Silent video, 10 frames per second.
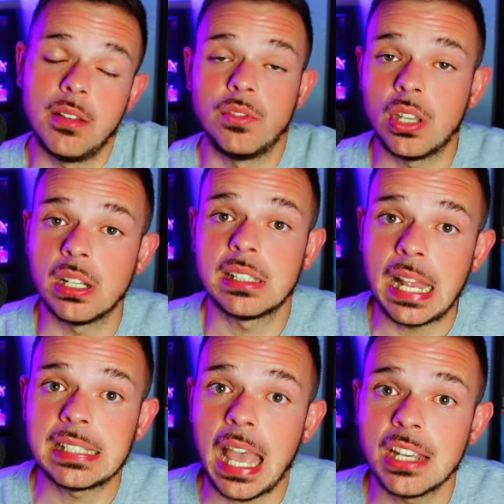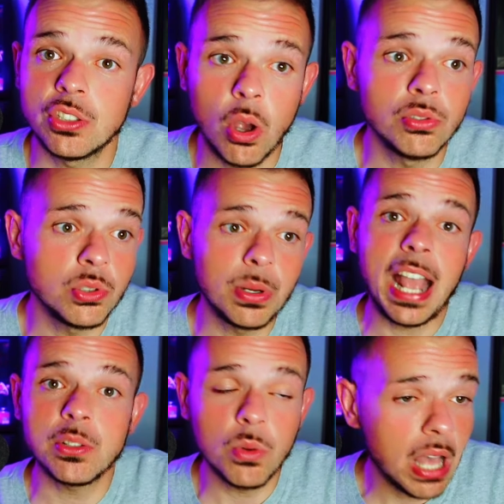If you could have signed Tyus Jones to an
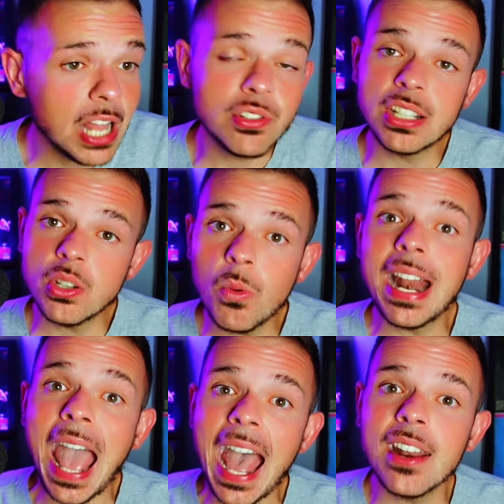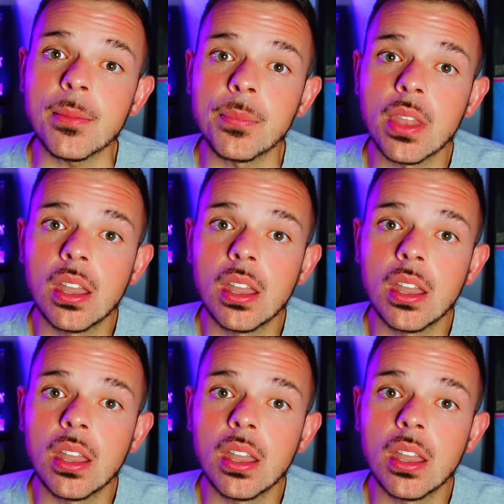actual contract, you would have had him.